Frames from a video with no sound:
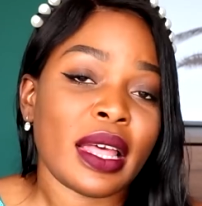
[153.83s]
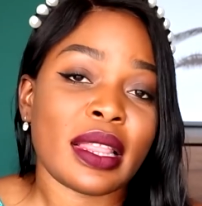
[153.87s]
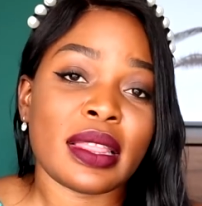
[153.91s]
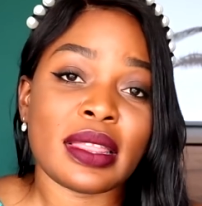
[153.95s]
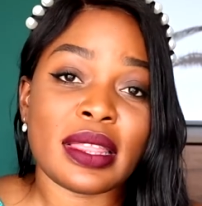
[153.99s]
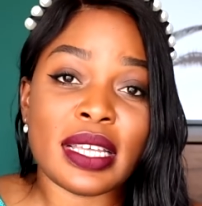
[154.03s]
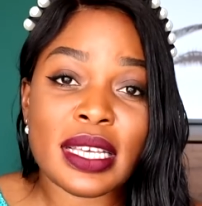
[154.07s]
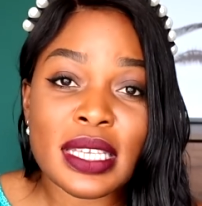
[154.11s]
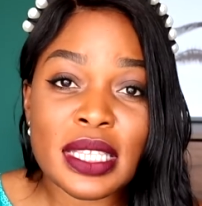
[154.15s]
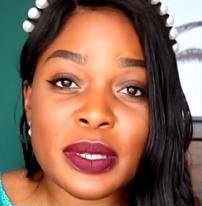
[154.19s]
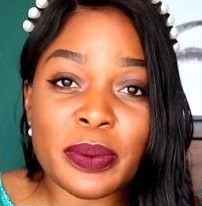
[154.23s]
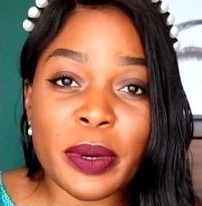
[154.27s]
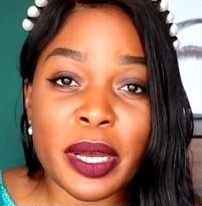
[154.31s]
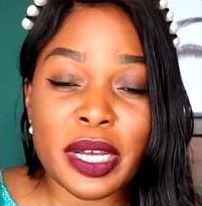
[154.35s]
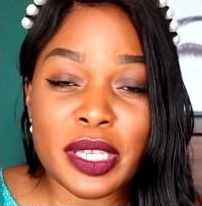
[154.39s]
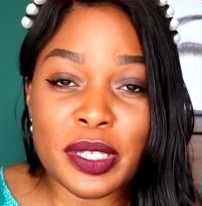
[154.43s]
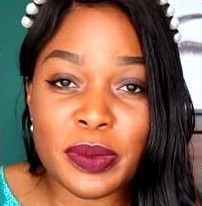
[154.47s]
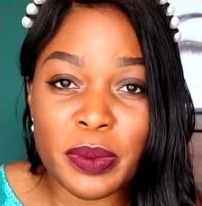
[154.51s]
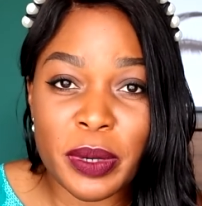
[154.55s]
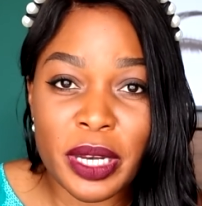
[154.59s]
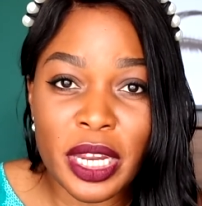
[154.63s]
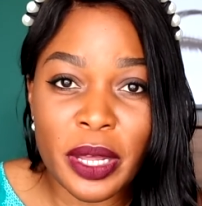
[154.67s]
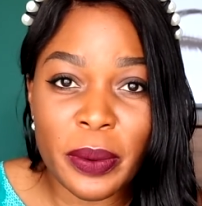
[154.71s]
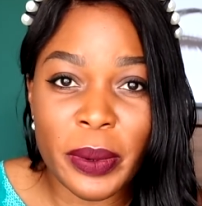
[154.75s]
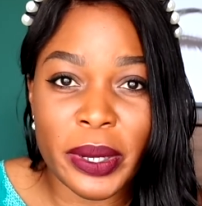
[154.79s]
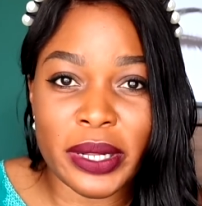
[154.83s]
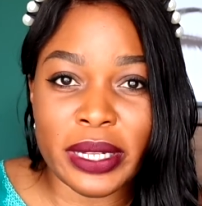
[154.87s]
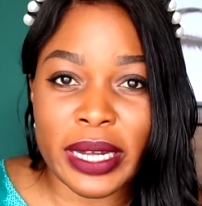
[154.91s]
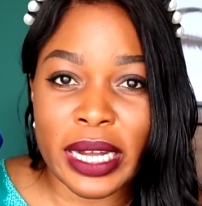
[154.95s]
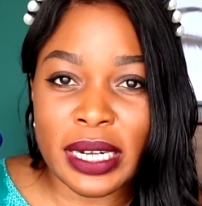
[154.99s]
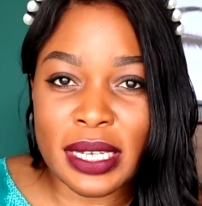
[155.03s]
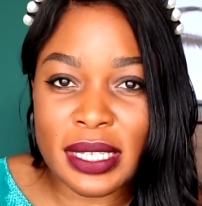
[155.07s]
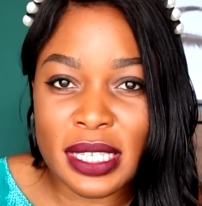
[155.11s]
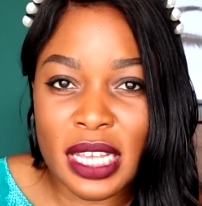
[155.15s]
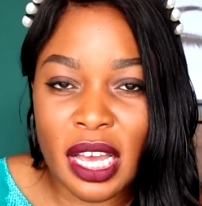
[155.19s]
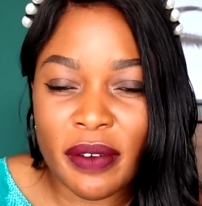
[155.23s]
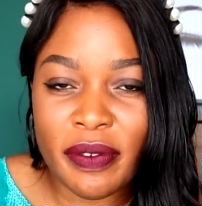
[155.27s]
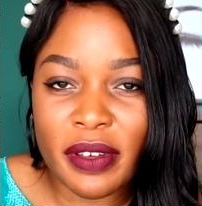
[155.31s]
This works really well. I
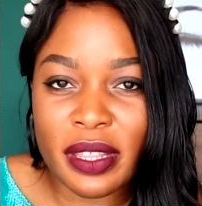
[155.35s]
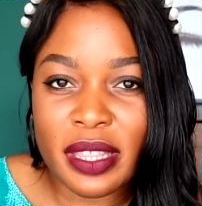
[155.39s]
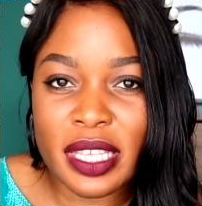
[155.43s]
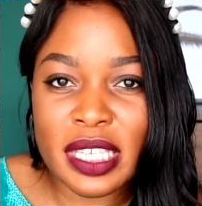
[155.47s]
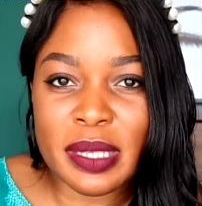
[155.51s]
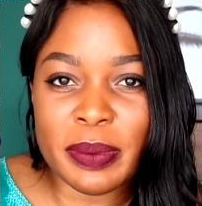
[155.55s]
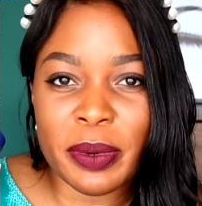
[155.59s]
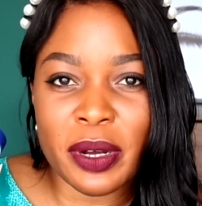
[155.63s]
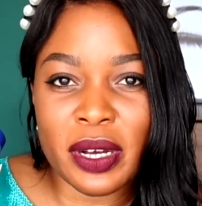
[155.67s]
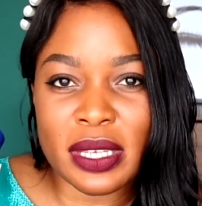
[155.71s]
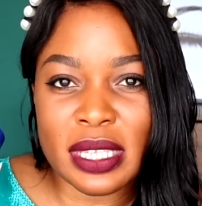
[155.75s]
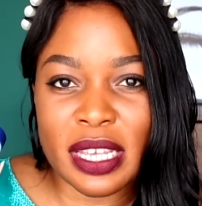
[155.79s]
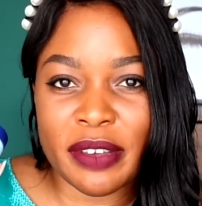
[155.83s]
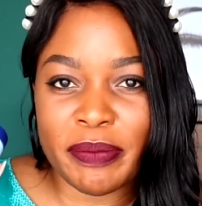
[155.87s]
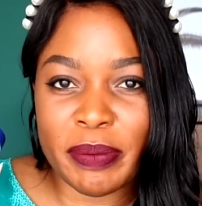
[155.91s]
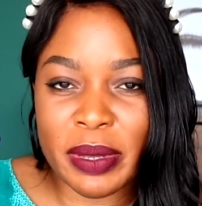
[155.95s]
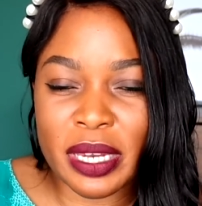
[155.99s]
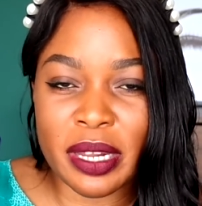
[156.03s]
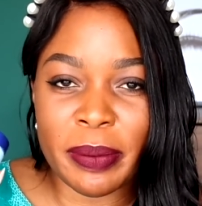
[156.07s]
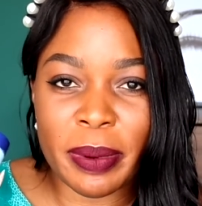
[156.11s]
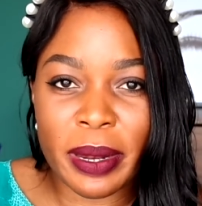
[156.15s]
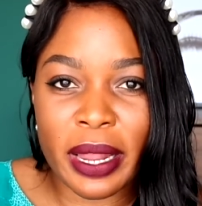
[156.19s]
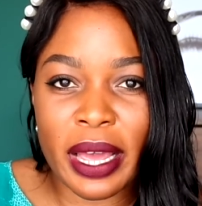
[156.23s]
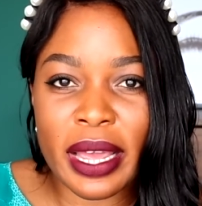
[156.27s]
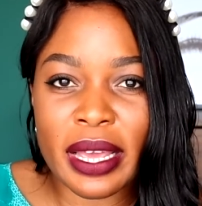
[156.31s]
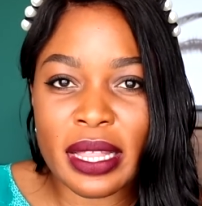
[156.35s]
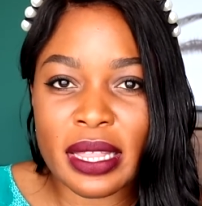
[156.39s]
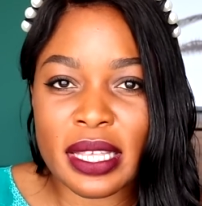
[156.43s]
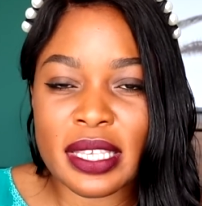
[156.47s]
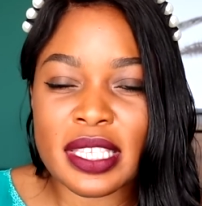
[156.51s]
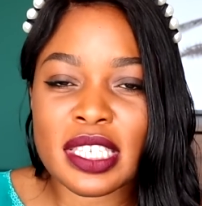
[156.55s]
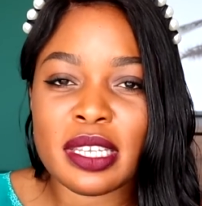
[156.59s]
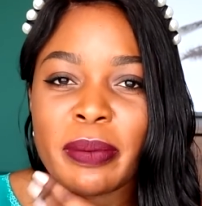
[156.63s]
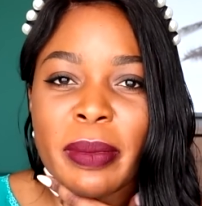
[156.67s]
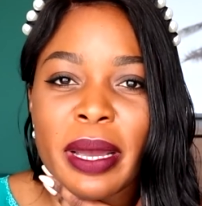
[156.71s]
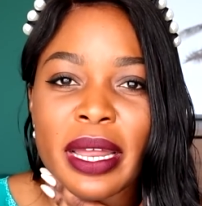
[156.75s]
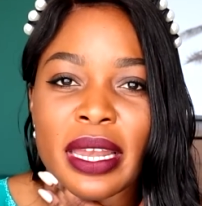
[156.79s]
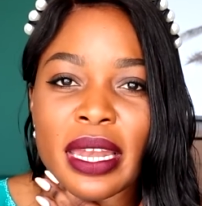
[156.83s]
discovered this because I've been applying this
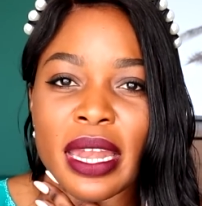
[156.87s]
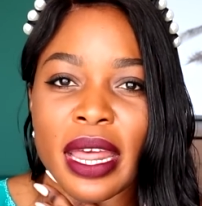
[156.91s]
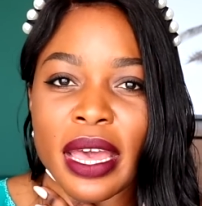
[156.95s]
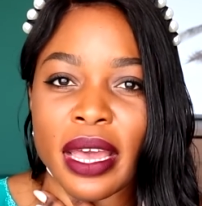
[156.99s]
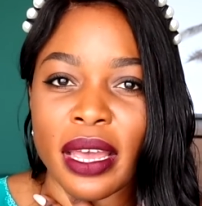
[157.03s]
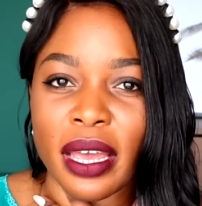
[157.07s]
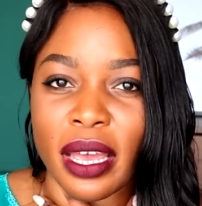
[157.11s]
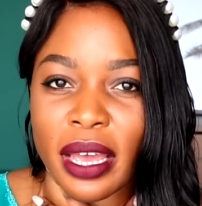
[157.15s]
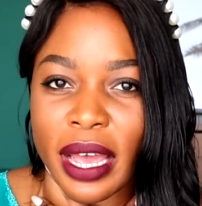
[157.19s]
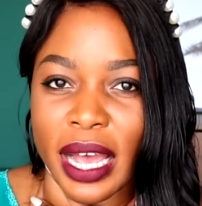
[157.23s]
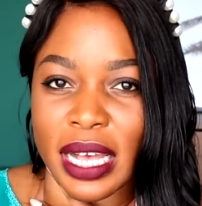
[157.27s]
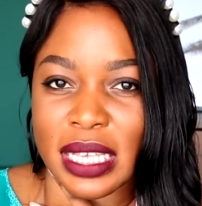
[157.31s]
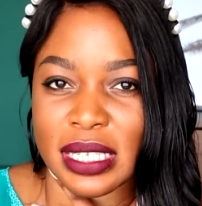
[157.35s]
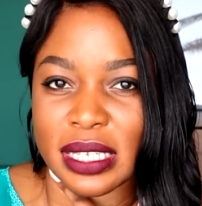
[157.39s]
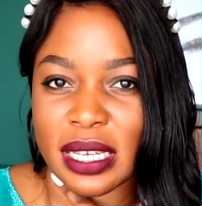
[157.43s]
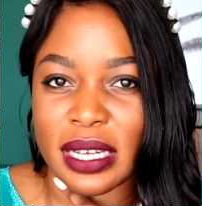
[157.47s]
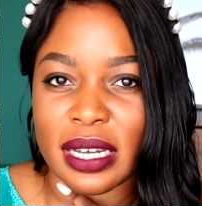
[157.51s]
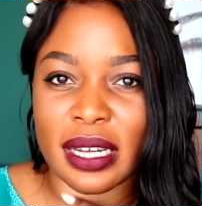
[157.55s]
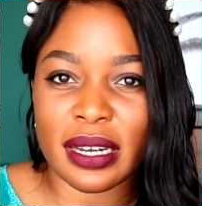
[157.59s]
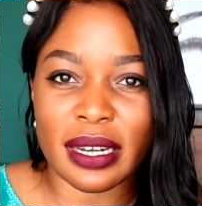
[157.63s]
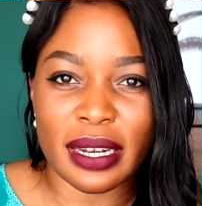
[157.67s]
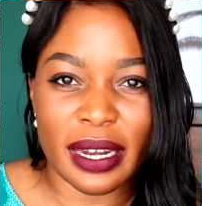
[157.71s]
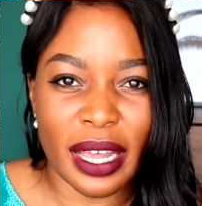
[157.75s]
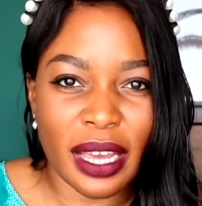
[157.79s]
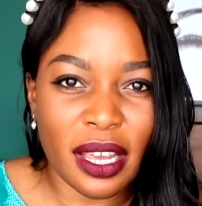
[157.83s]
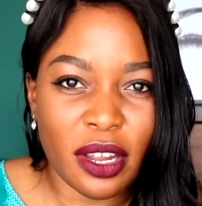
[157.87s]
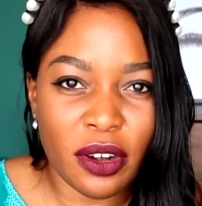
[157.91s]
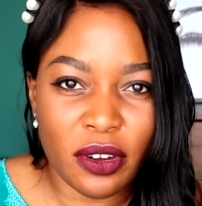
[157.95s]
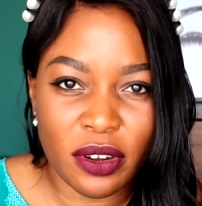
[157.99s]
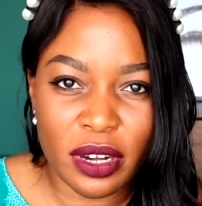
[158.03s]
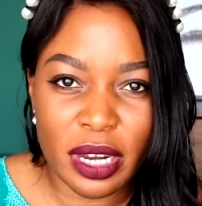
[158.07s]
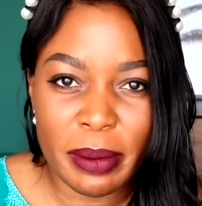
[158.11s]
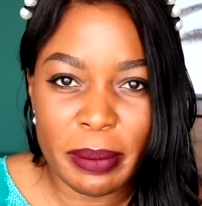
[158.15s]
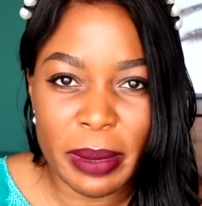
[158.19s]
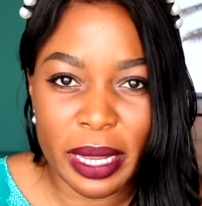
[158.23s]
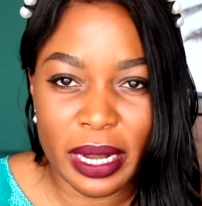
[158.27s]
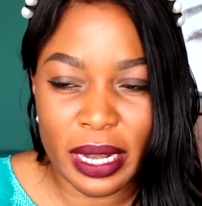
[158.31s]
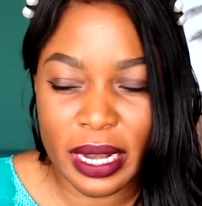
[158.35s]
to my neck as a neck
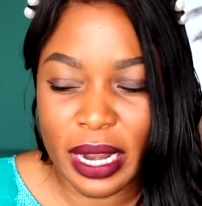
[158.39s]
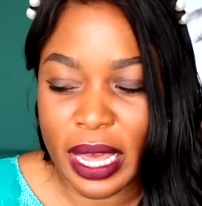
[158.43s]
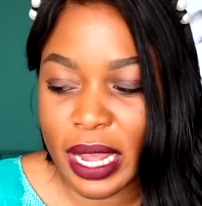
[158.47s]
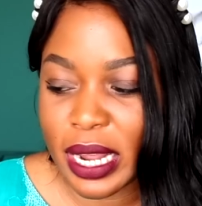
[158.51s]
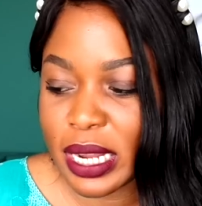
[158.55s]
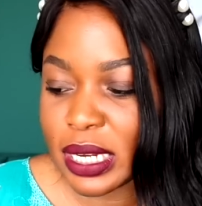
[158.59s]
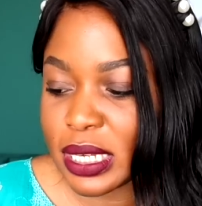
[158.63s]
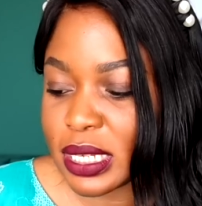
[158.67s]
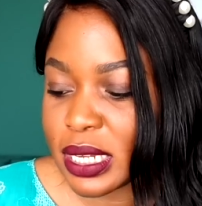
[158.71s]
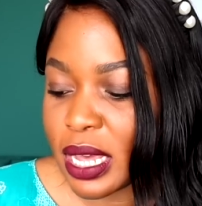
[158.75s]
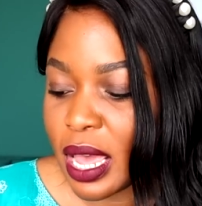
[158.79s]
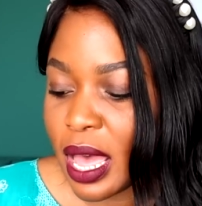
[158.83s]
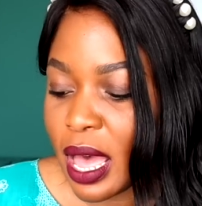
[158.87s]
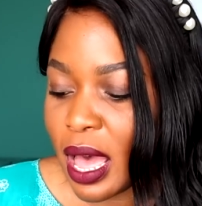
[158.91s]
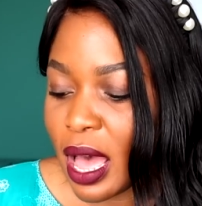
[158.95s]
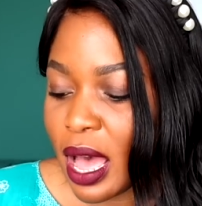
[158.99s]
cream at night.